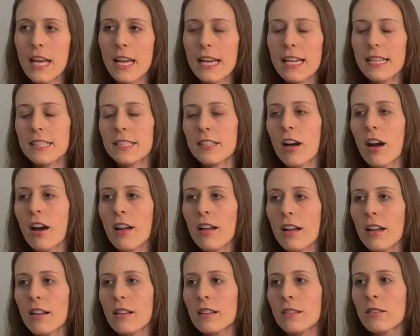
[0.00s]
it's
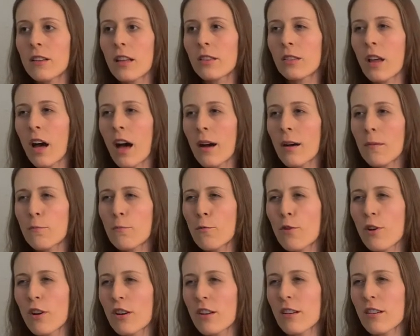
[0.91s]
got a, a lot
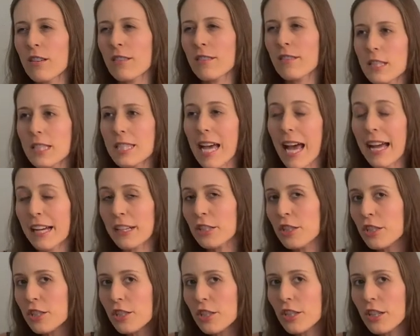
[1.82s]
more
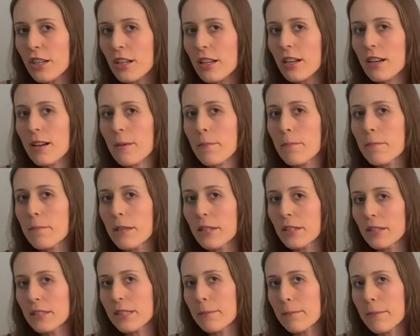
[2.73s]
texture,
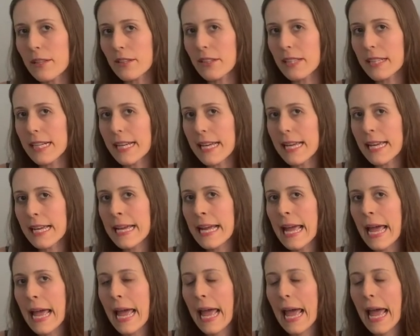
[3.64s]
buildability,